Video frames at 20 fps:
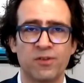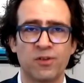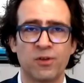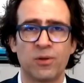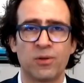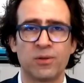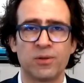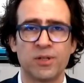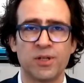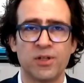
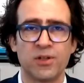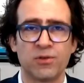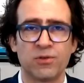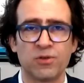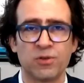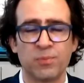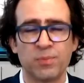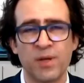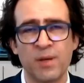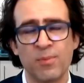So, you know,
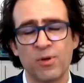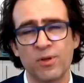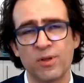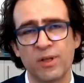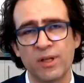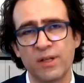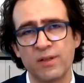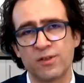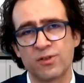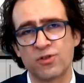do people
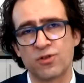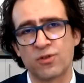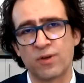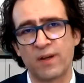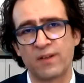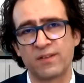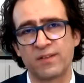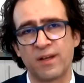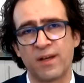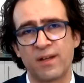need to
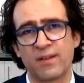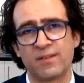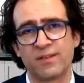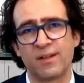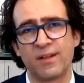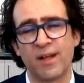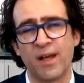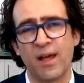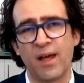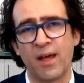stress test
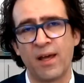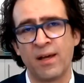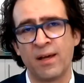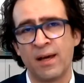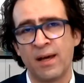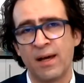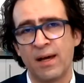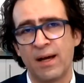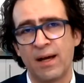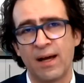today
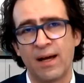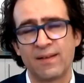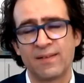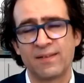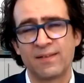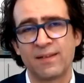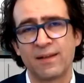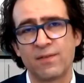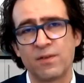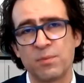at
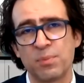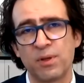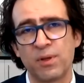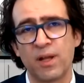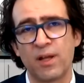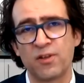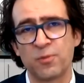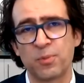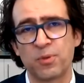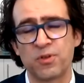seven
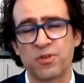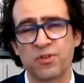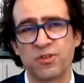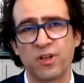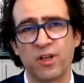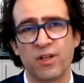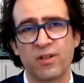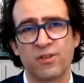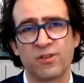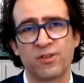plus
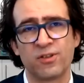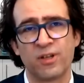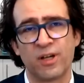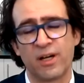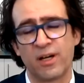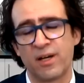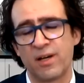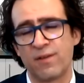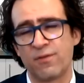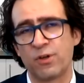percent
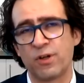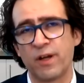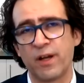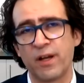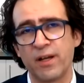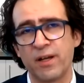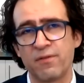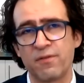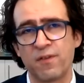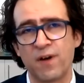uh, if they're
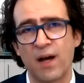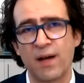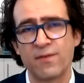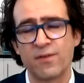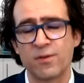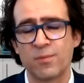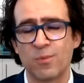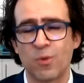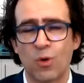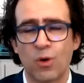getting a five
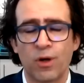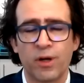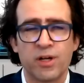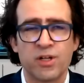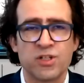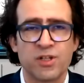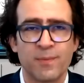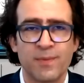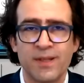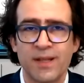year
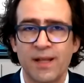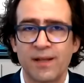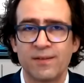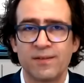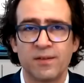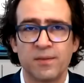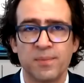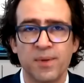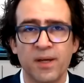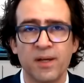mortgage? I mean,
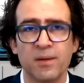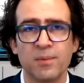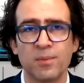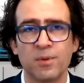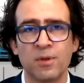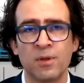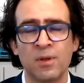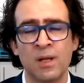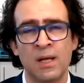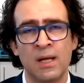that's
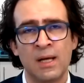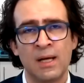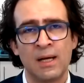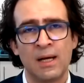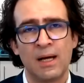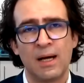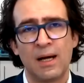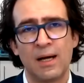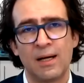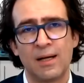debatable.
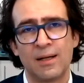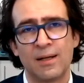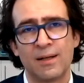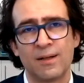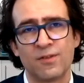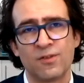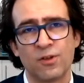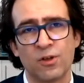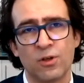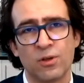
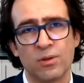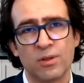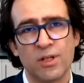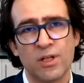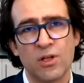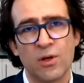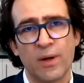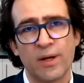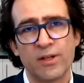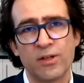Uh, so,
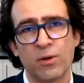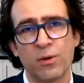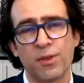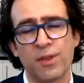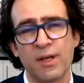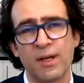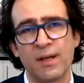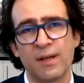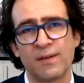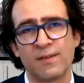you know, I don't
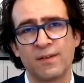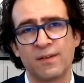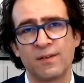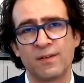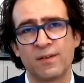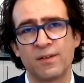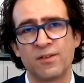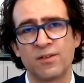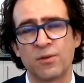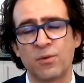think it's
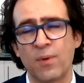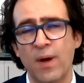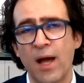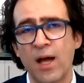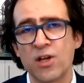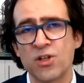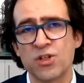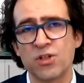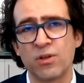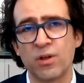as, as
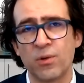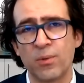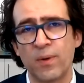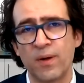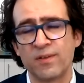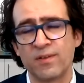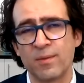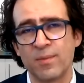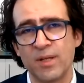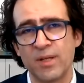irrational it
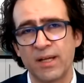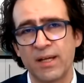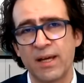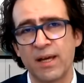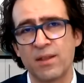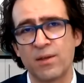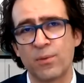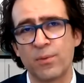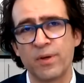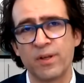was. I mean,
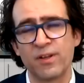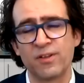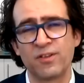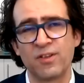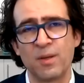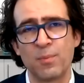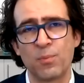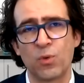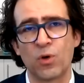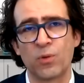again, the real
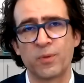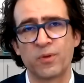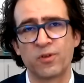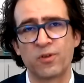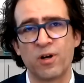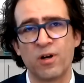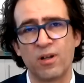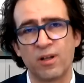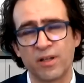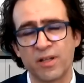estate board was
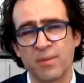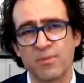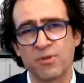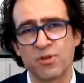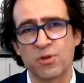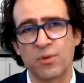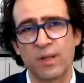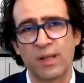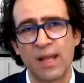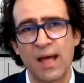calling them
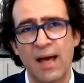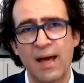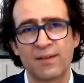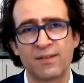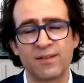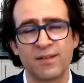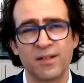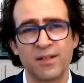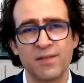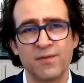to
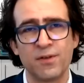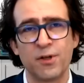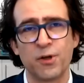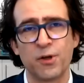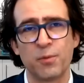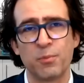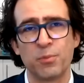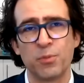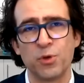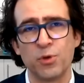relax it even
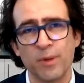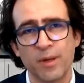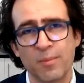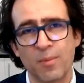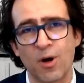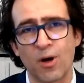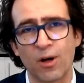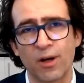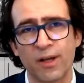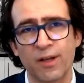in a
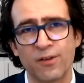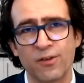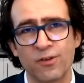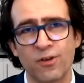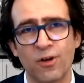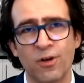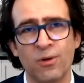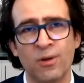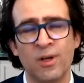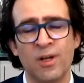booming market.
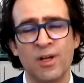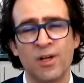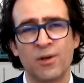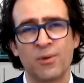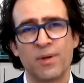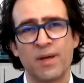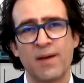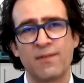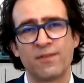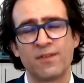So
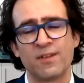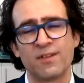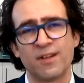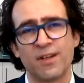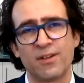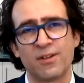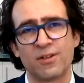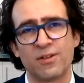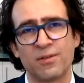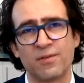we have to
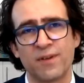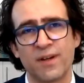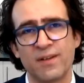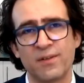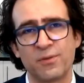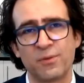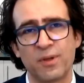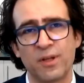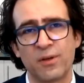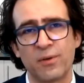take their
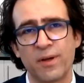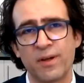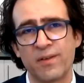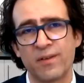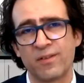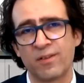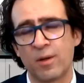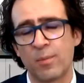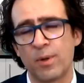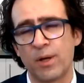advice with a grain
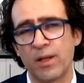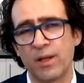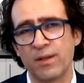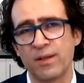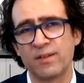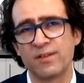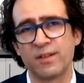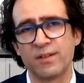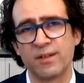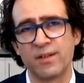of salt. But I
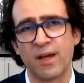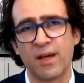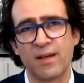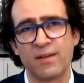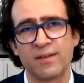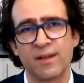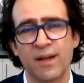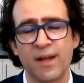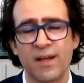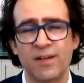think today
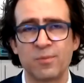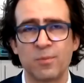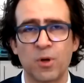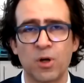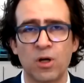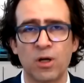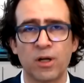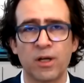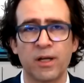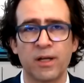in today's
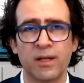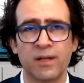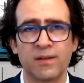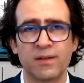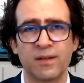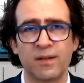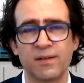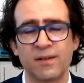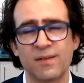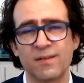market,
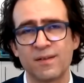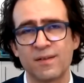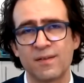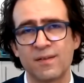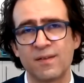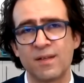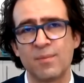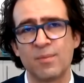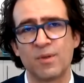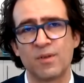it, it doesn't
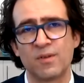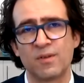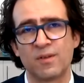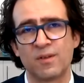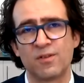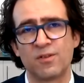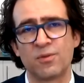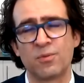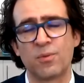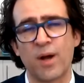seem as,
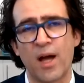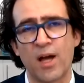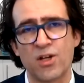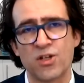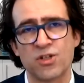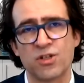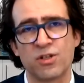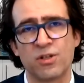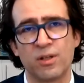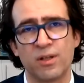as
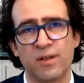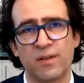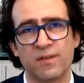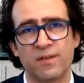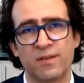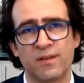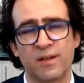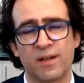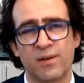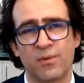irrational
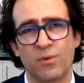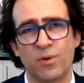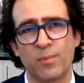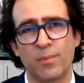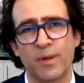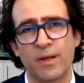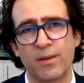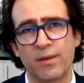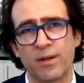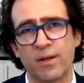as uh,
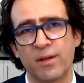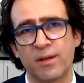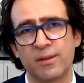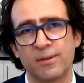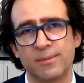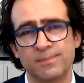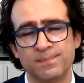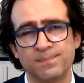one might think.